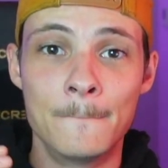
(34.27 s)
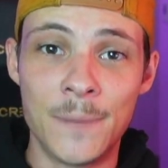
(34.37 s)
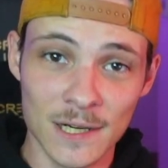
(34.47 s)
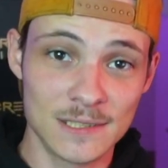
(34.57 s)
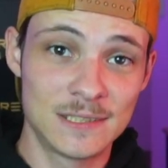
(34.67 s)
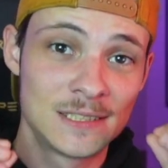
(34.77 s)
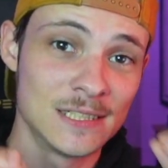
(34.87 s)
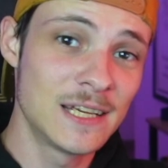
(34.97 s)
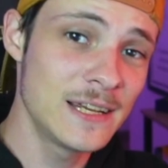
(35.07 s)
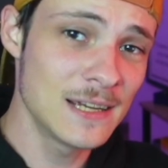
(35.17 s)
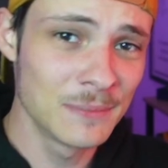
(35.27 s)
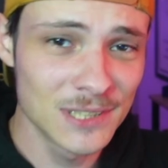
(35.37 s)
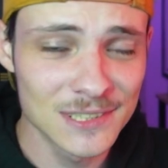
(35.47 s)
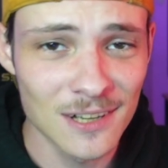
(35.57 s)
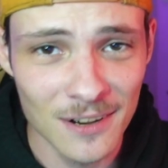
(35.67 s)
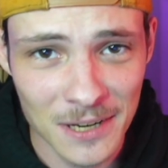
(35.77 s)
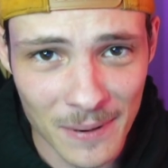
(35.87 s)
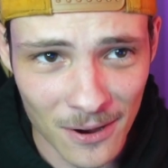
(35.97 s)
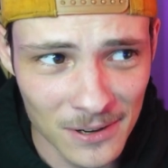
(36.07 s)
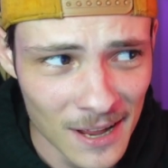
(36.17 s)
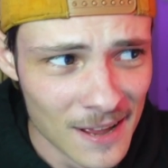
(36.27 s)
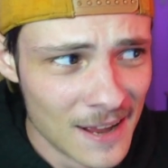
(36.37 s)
But today I'm going to talk about